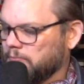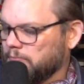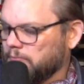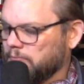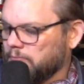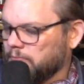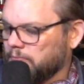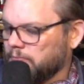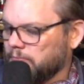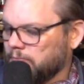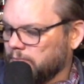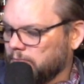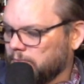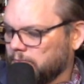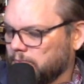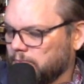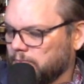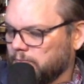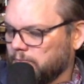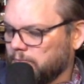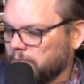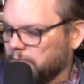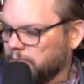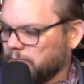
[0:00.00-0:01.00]

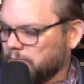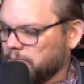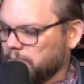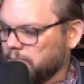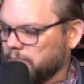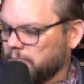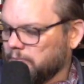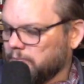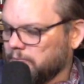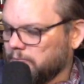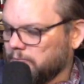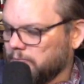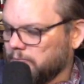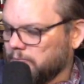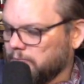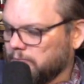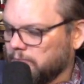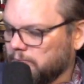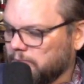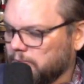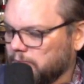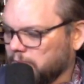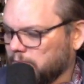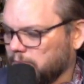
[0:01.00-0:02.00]

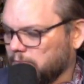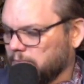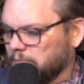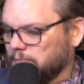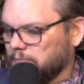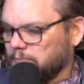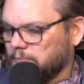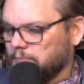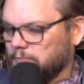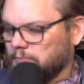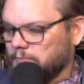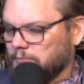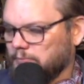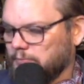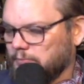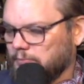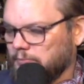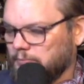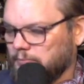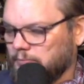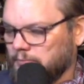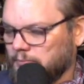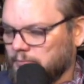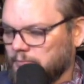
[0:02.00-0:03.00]

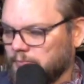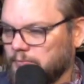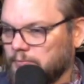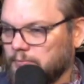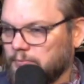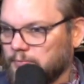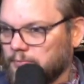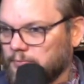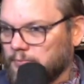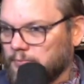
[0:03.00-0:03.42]
This person isn't speaking.